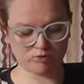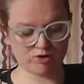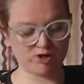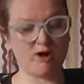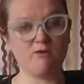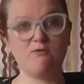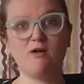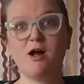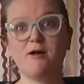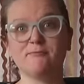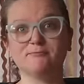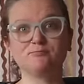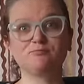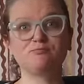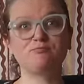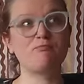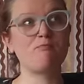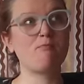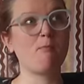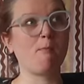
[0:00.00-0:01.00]
lovely. There you
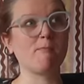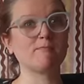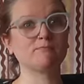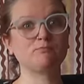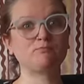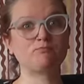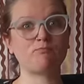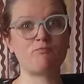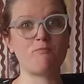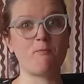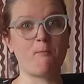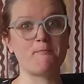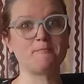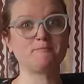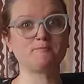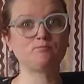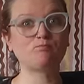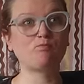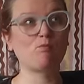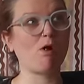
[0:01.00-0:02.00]
go.
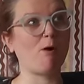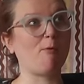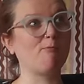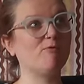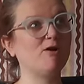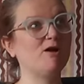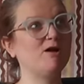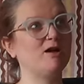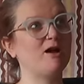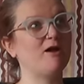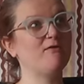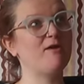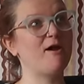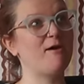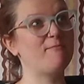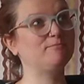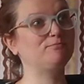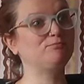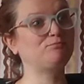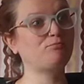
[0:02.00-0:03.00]
Really lovely.